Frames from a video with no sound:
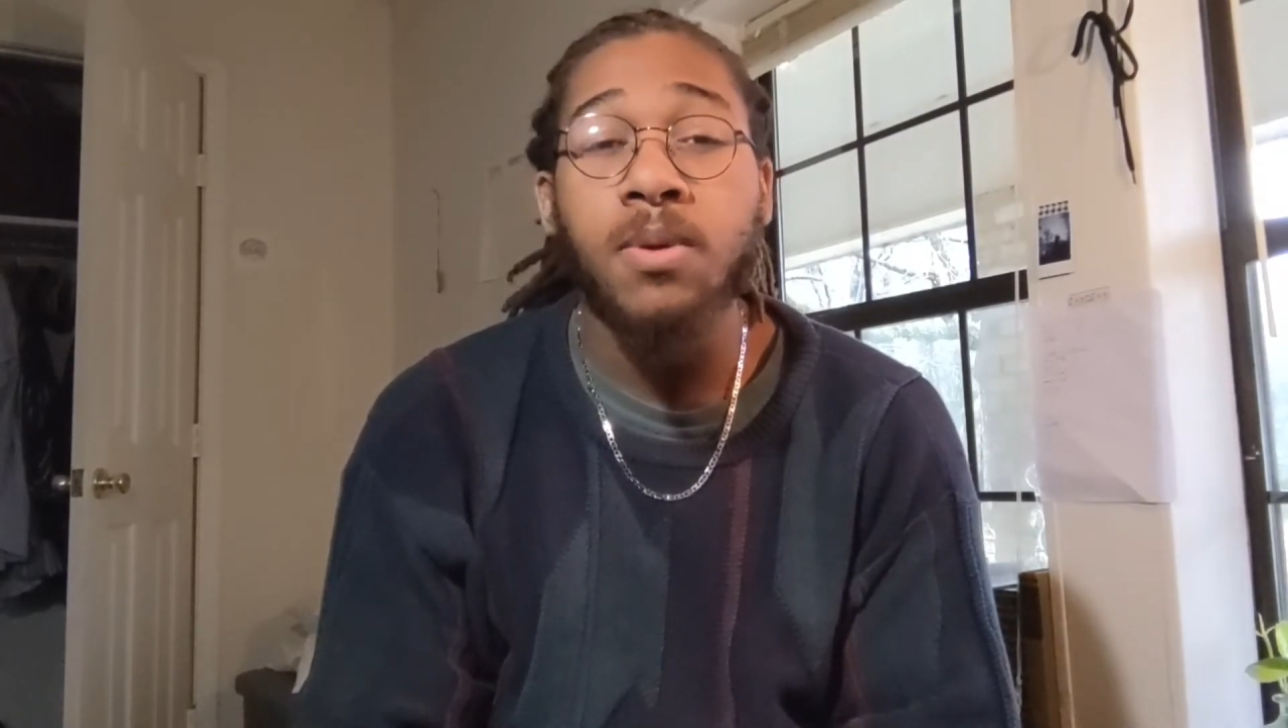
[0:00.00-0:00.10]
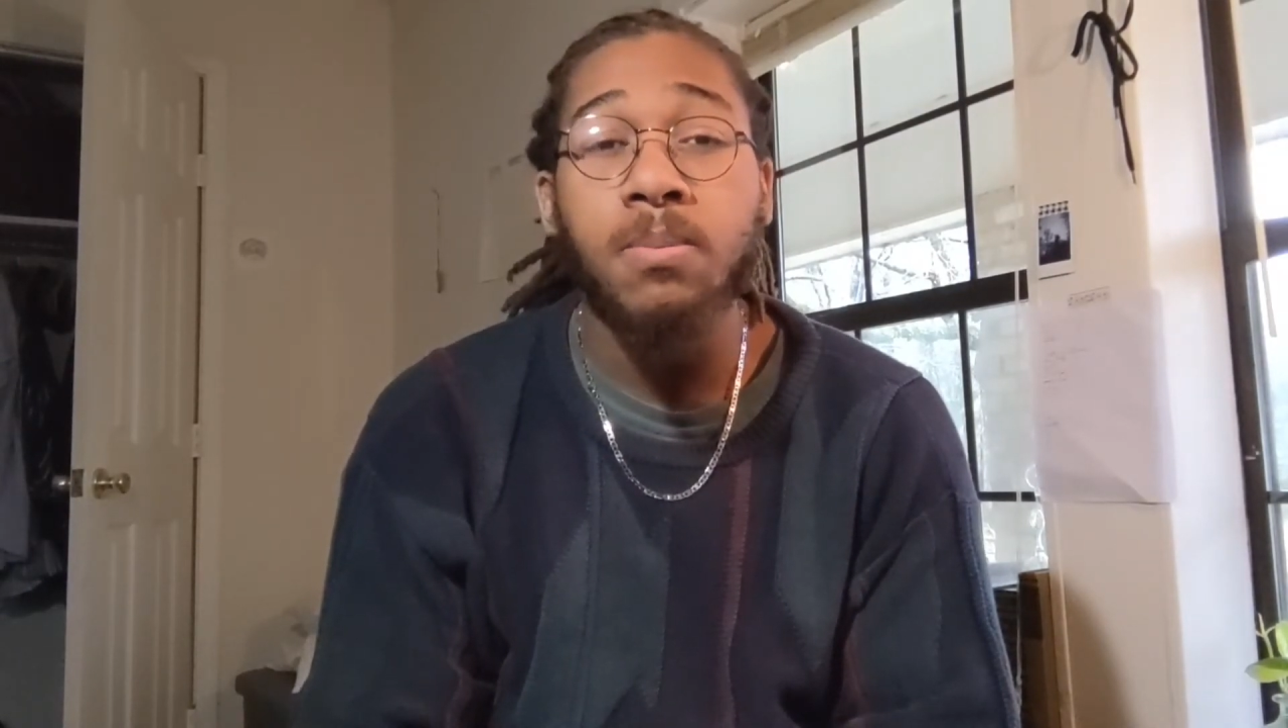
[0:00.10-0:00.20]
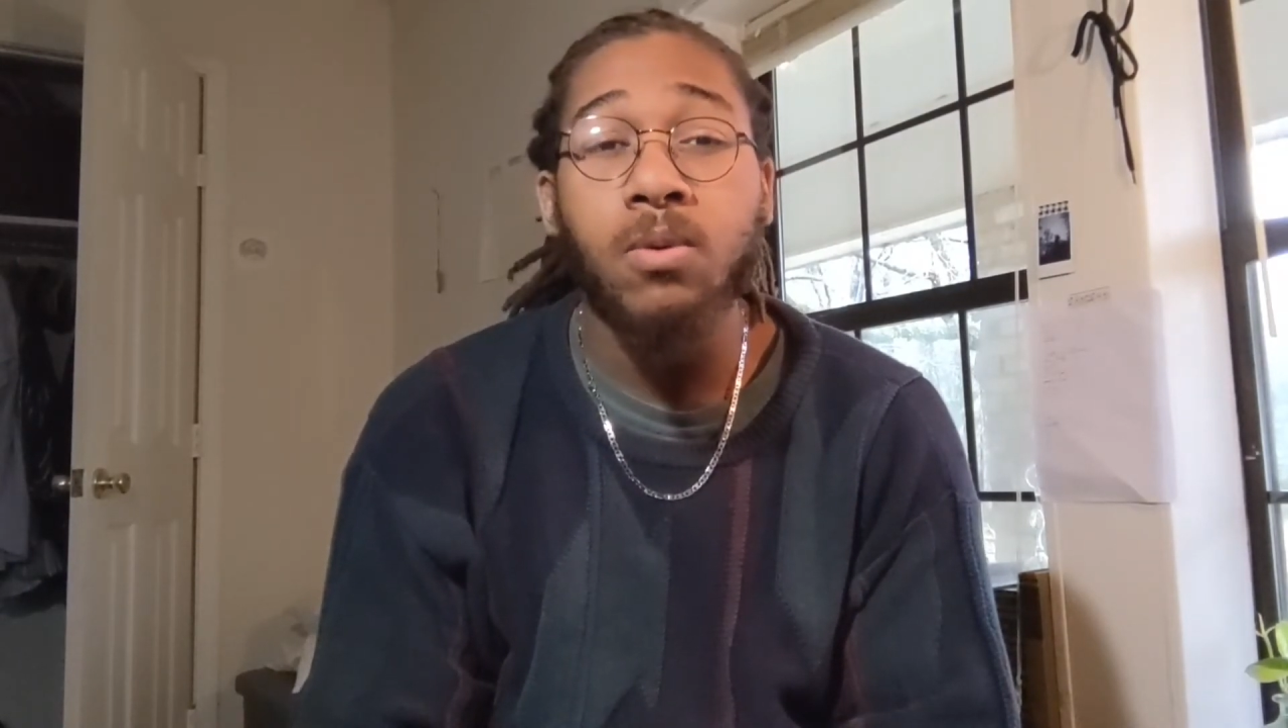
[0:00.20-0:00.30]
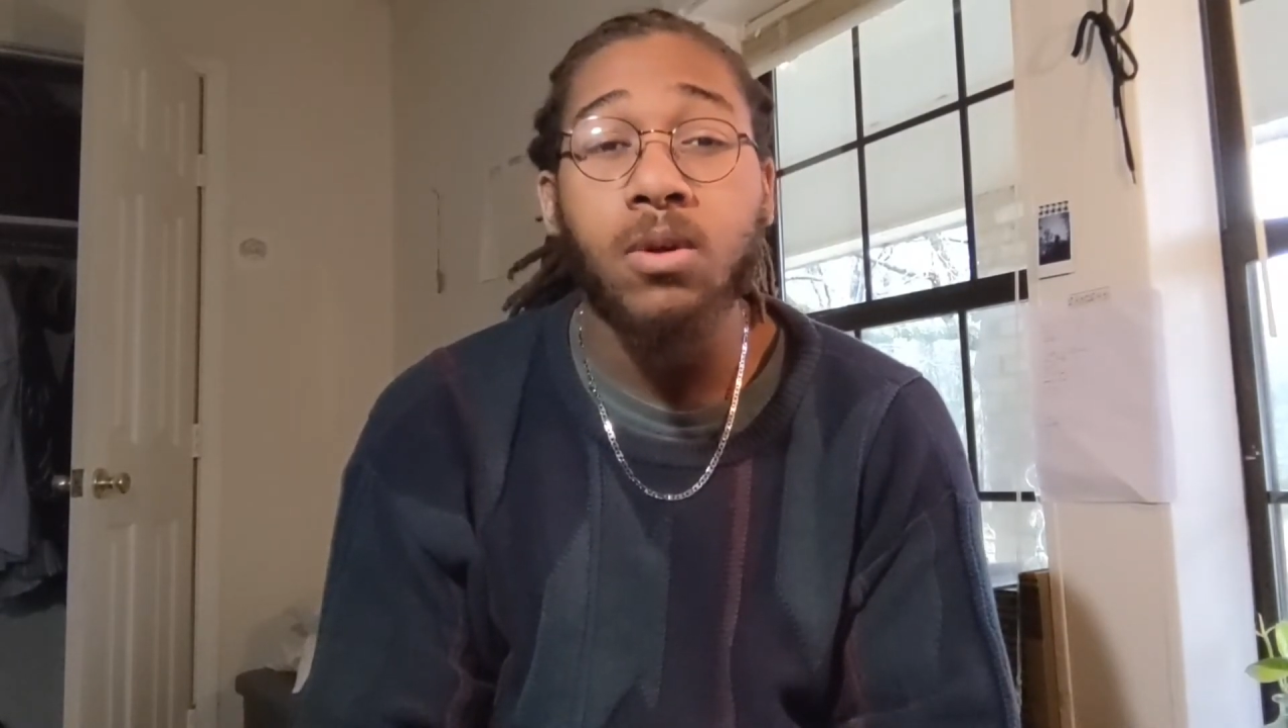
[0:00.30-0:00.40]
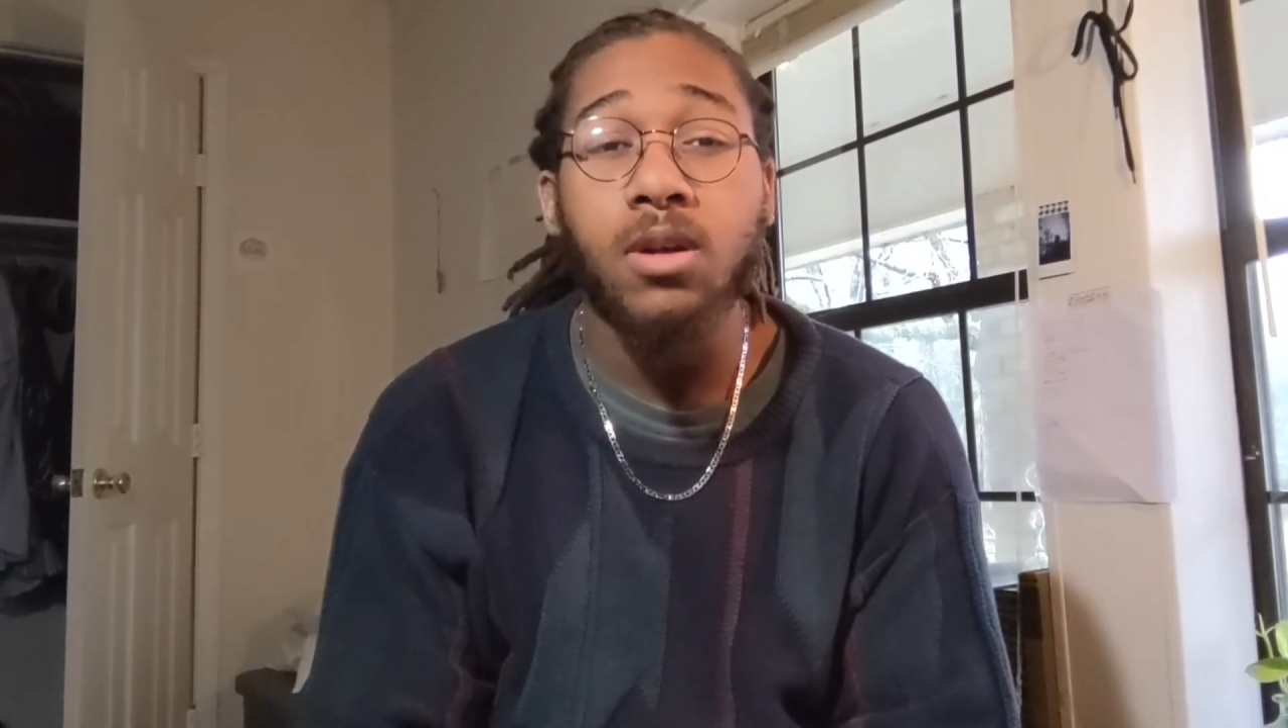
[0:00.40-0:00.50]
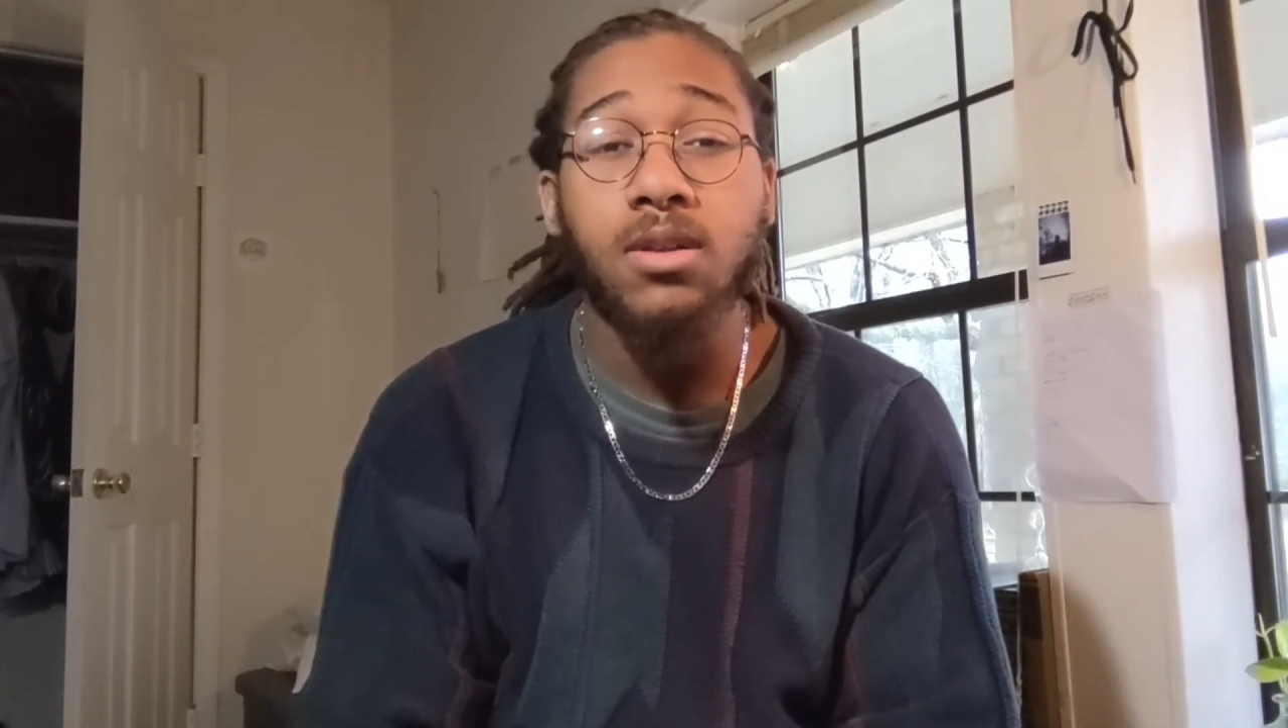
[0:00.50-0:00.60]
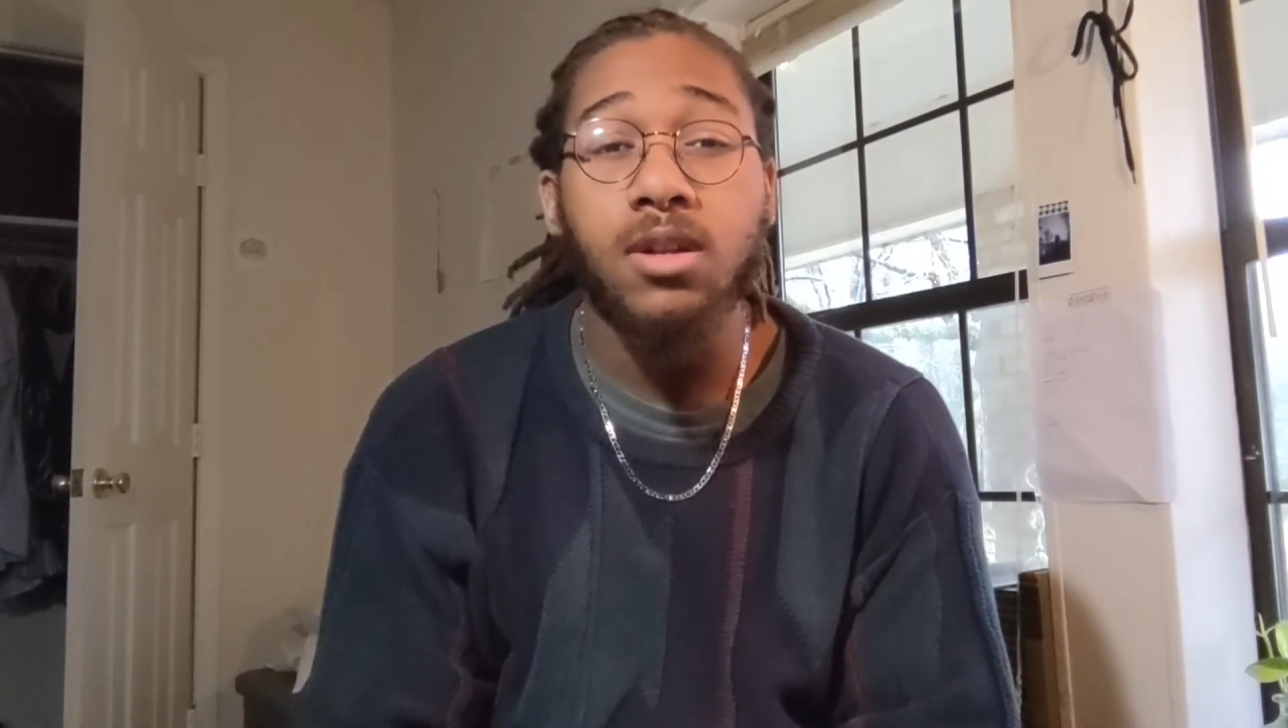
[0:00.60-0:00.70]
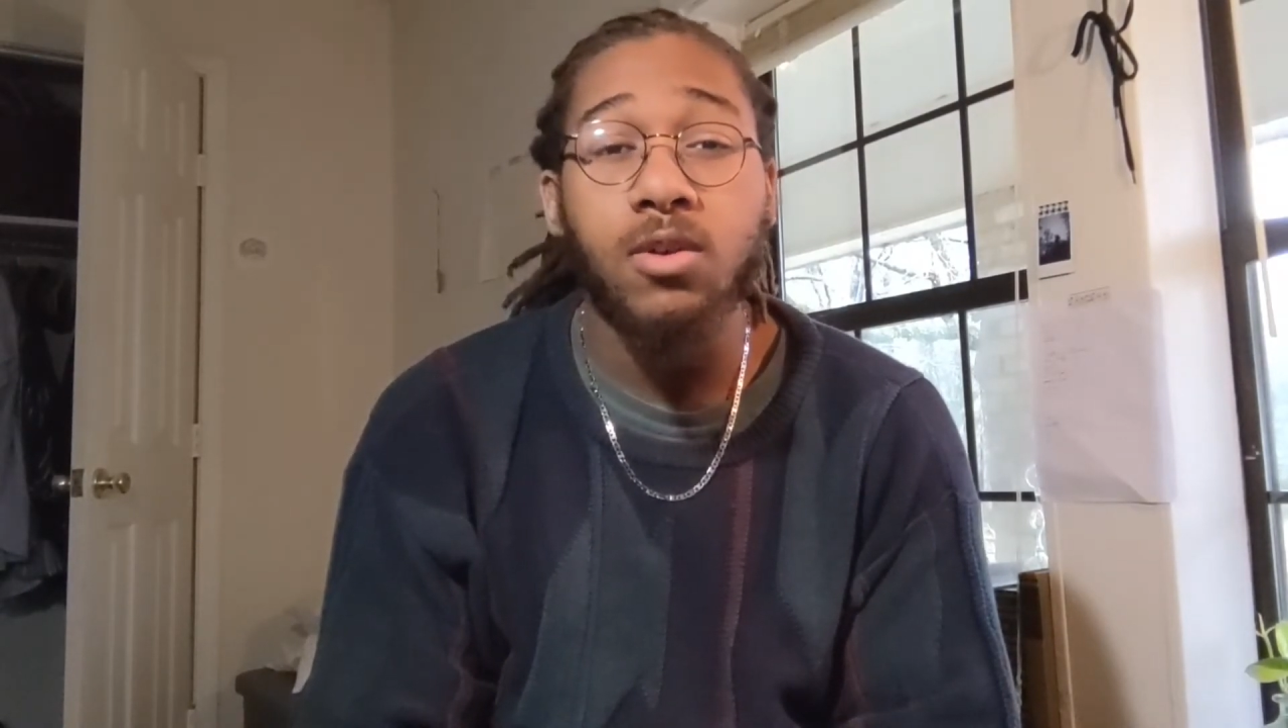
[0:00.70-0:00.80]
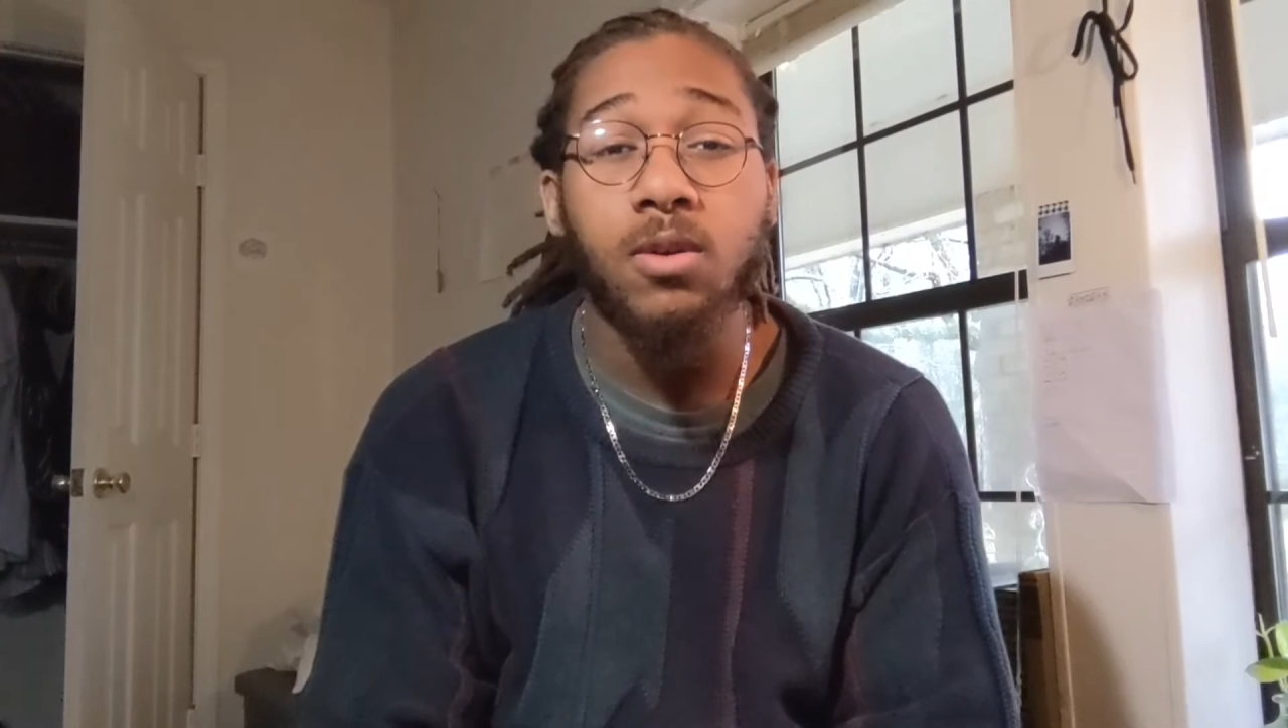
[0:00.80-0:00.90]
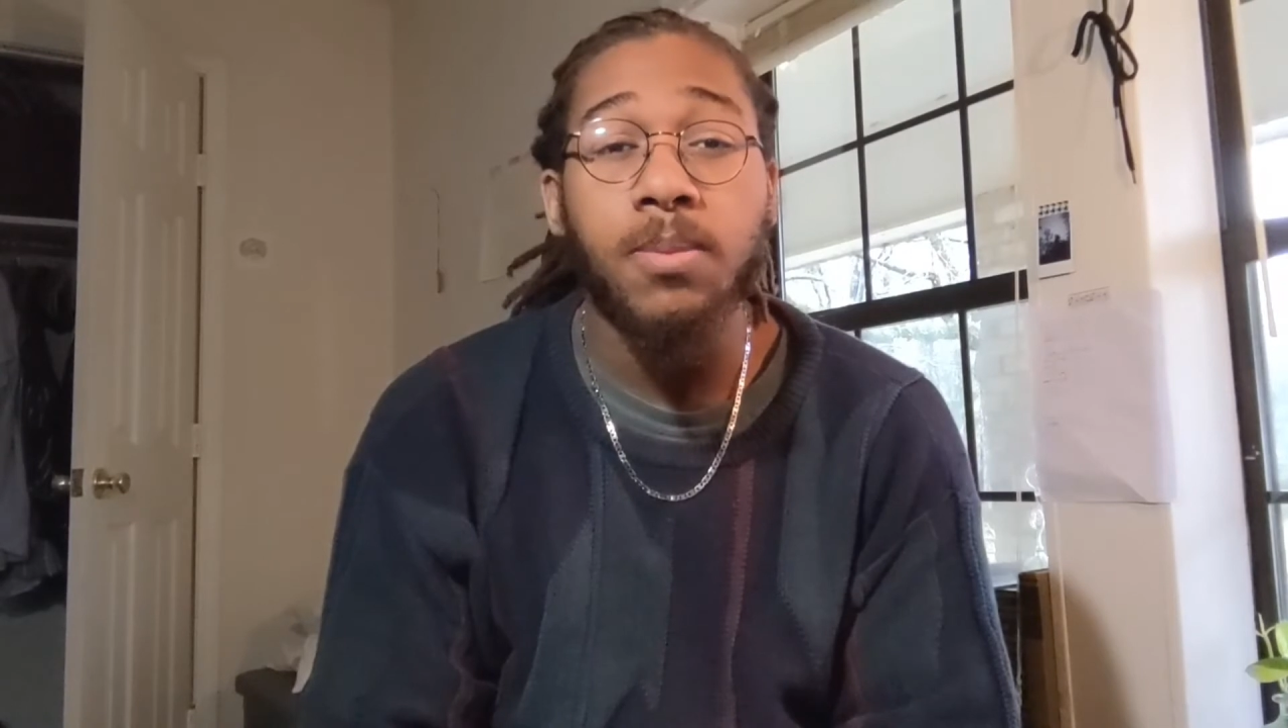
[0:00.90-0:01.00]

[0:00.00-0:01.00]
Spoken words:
people will continue to